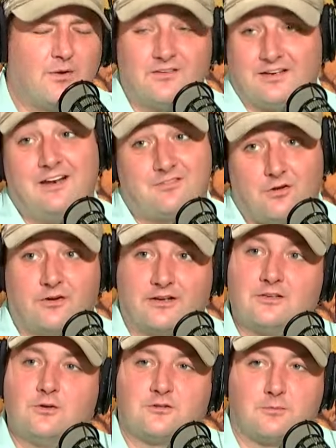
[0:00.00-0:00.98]
Well, not as long
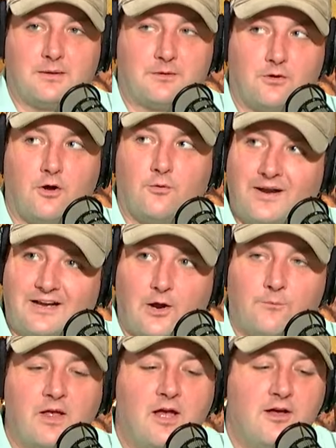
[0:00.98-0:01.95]
as it used to be, but a long way to
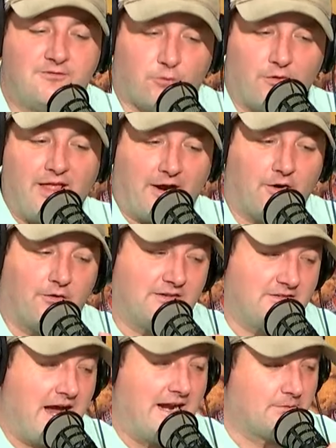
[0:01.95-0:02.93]
go for that early
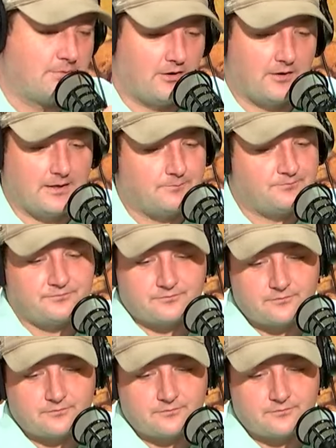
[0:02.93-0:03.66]
signing period.